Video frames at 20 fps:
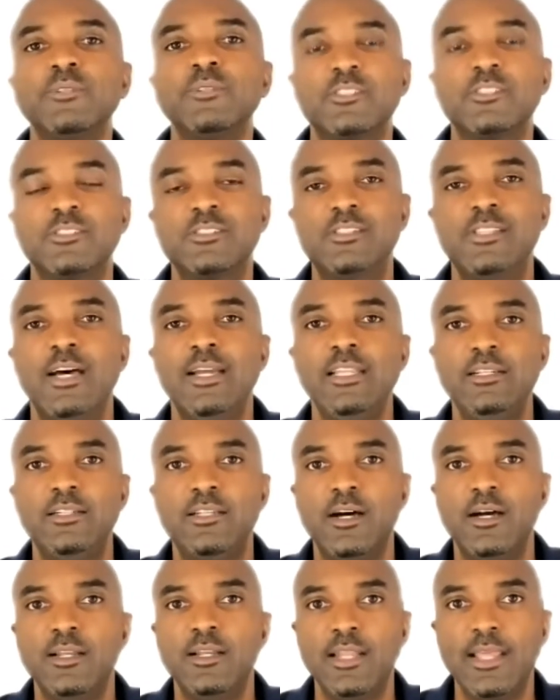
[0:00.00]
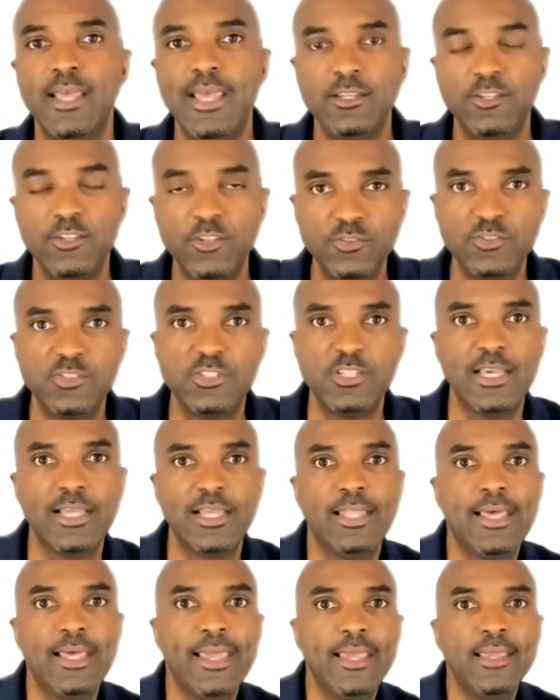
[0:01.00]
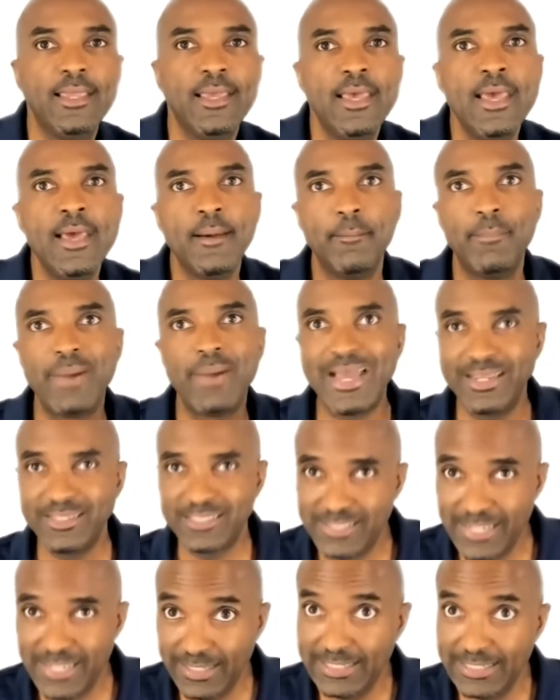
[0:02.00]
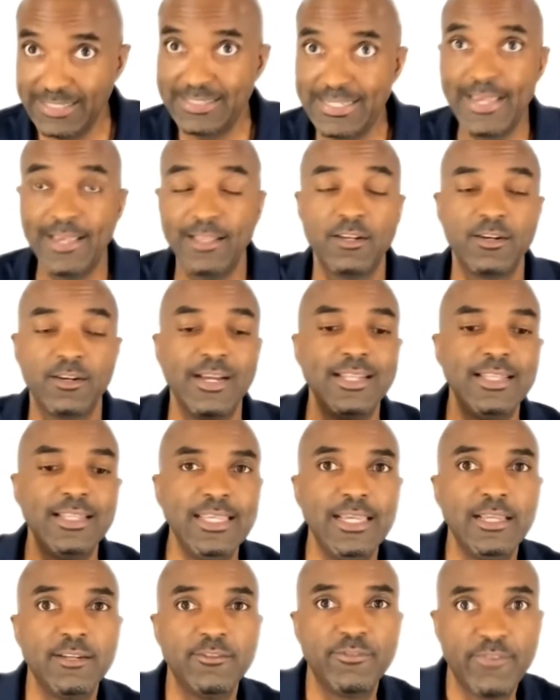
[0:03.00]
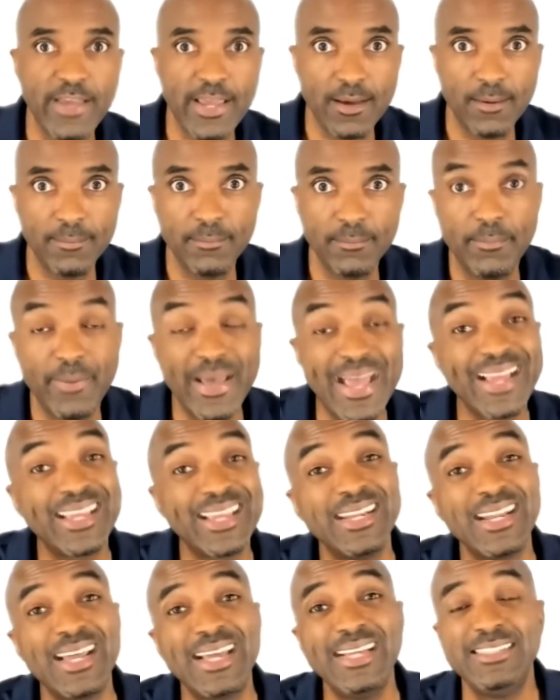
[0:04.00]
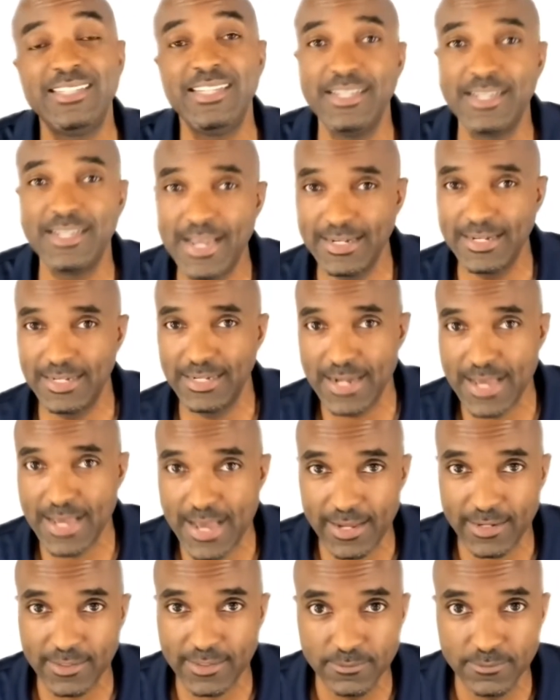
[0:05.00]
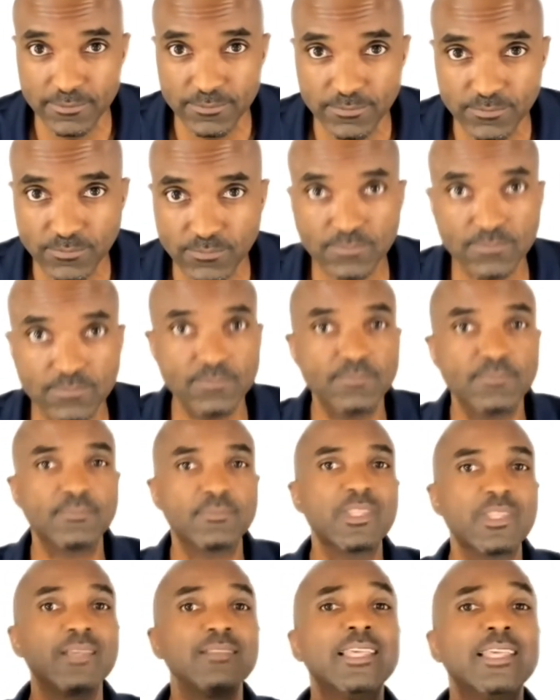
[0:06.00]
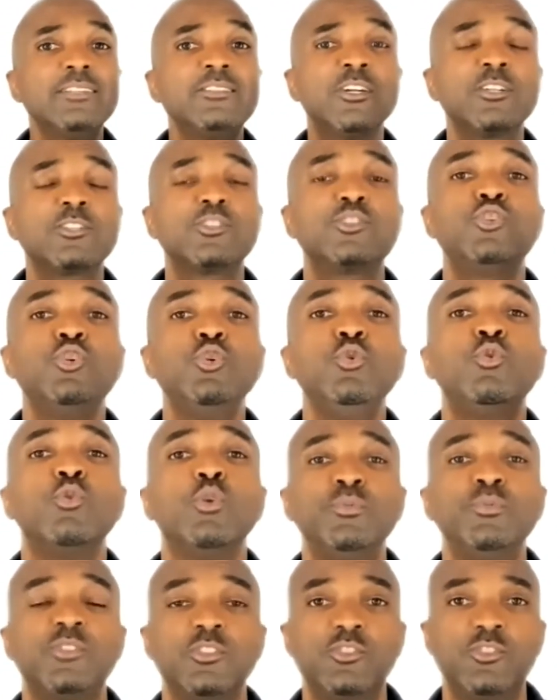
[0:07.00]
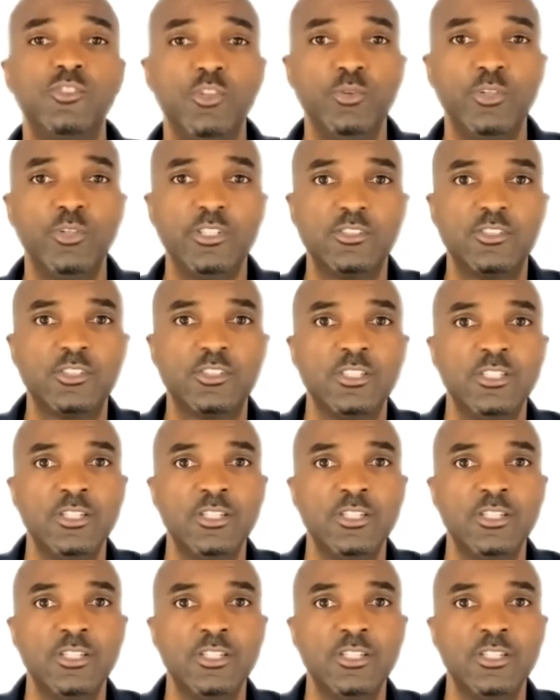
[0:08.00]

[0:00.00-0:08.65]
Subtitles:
was a study done at UCLA by Shelley Taylor and Leon Pham back in 1999. They took two groups of students